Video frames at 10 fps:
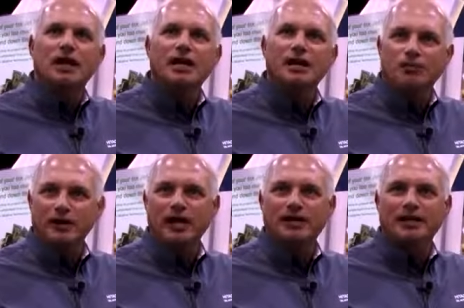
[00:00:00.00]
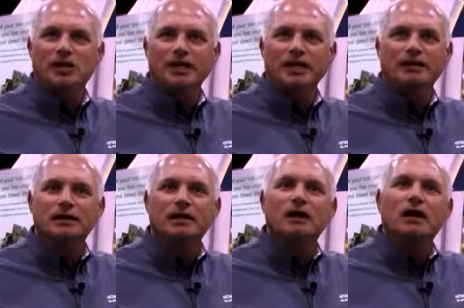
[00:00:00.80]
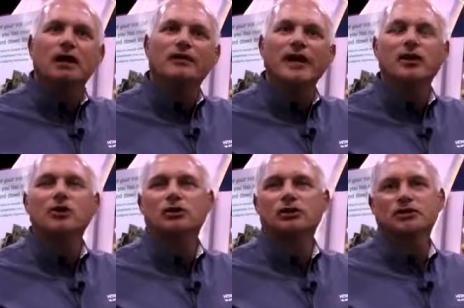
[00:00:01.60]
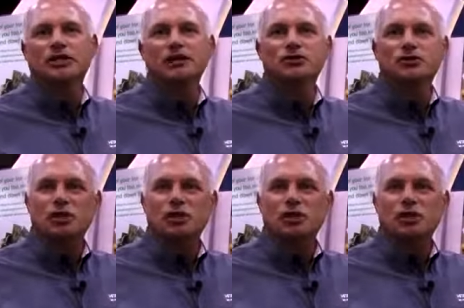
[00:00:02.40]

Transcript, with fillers: any printhead cleaning. Uh, that not only saves you